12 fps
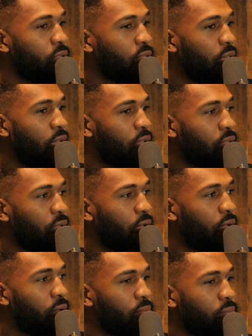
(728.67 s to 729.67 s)

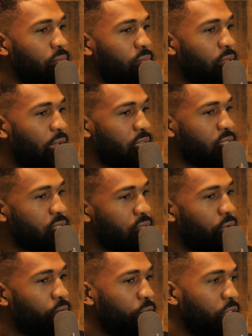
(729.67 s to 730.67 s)
Yeah, that's
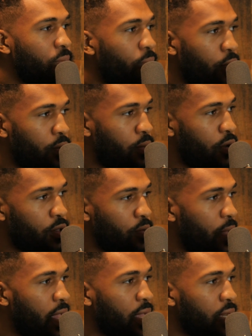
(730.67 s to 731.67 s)
a really important point you
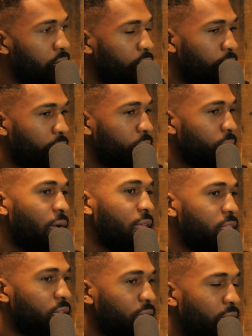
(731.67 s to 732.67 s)
made. I
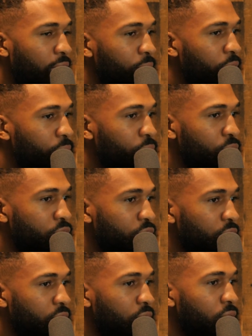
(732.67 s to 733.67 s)
think a lot of people
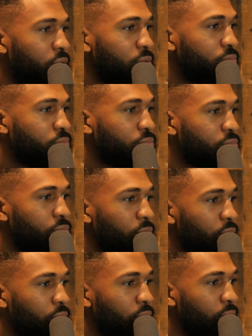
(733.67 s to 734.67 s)
should
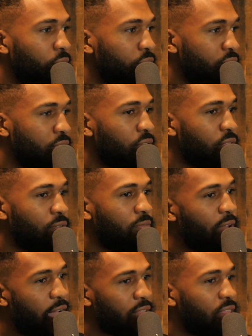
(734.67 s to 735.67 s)
consider the
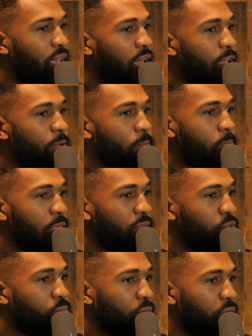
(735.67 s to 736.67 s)
fact that
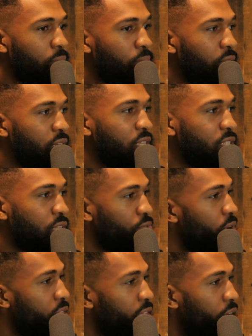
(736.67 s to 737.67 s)
if you put money into the
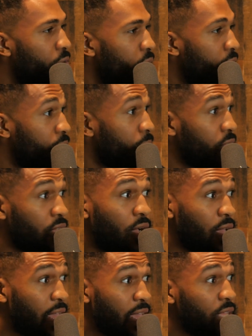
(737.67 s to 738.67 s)
Roth IRA from a
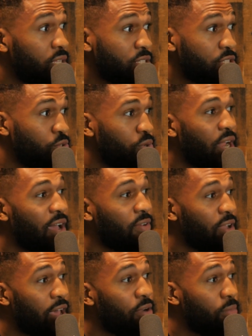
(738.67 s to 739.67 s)
young age, you can have a
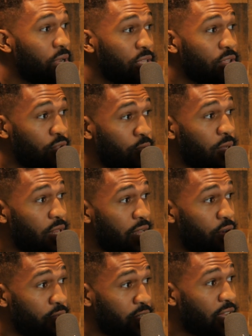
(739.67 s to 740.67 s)
lot of money
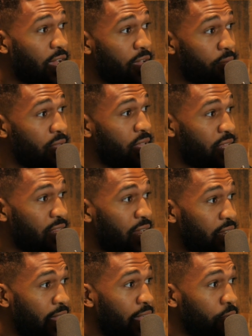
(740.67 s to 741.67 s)
accumulate over time in
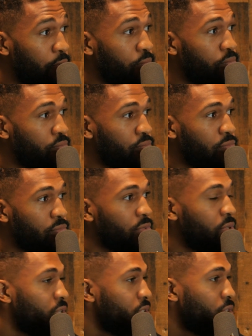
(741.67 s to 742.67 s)
that account.
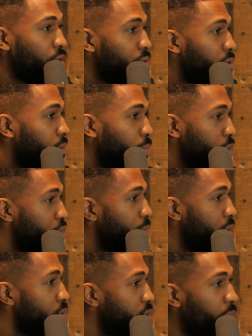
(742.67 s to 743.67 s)
So the point you
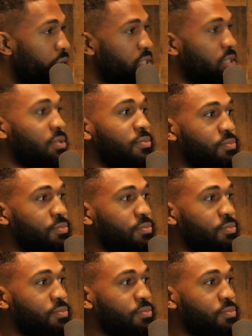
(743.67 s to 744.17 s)
made was amazing.